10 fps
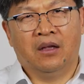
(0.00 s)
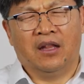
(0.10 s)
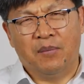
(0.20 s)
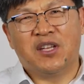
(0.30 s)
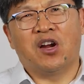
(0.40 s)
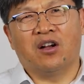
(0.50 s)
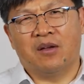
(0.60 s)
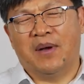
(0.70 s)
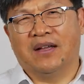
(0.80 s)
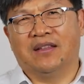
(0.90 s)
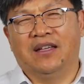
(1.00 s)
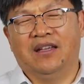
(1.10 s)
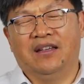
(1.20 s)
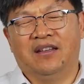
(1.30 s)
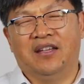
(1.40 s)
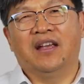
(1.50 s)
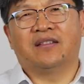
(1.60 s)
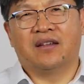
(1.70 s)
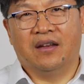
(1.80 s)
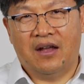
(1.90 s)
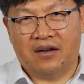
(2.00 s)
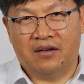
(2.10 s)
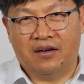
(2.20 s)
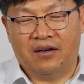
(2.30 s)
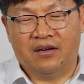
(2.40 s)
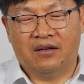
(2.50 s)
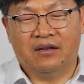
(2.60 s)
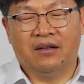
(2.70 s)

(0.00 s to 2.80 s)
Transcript: Let me talk about the TS conductor